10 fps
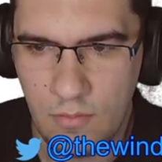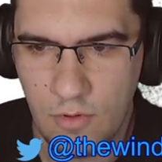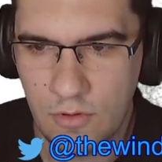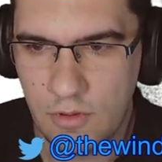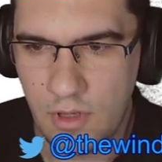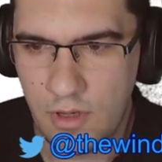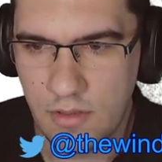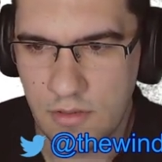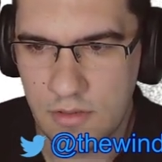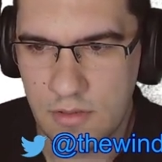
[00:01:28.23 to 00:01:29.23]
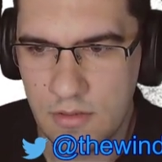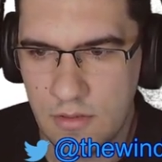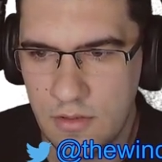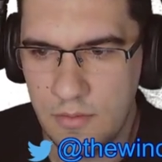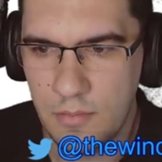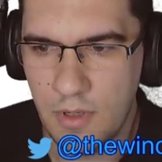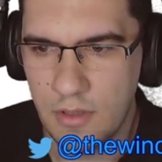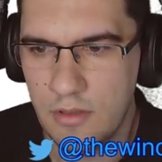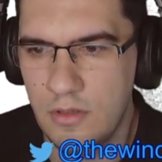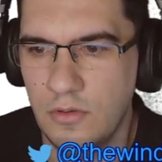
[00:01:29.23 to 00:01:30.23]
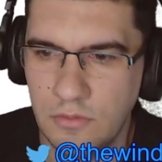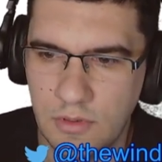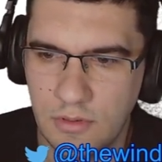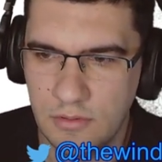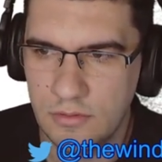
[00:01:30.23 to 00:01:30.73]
block dance debug node.